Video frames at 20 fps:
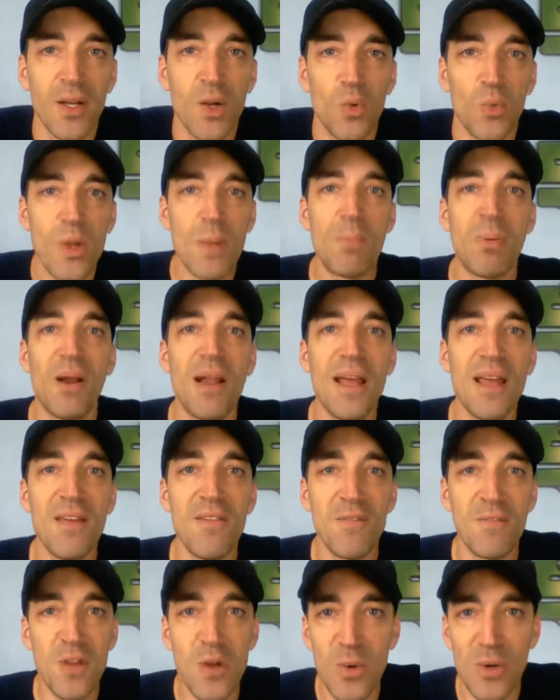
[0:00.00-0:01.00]

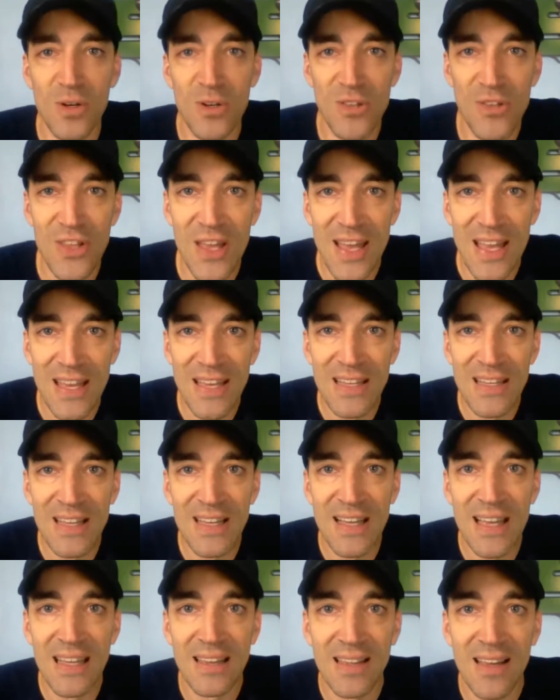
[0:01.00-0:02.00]
replay viewers and
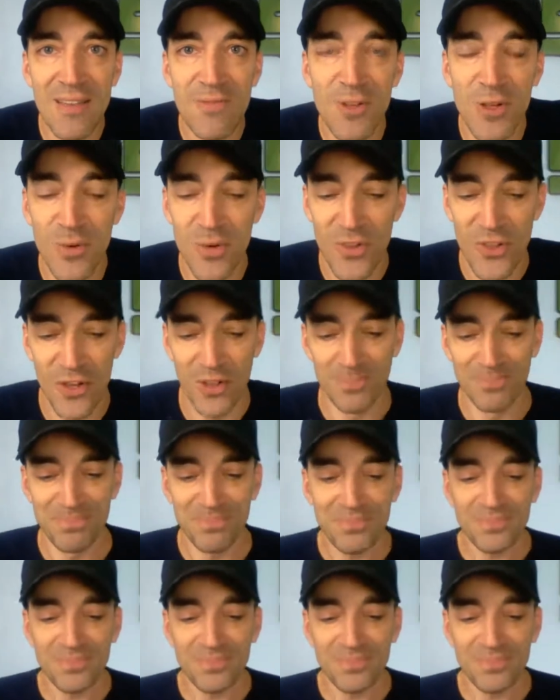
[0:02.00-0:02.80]
live viewers here.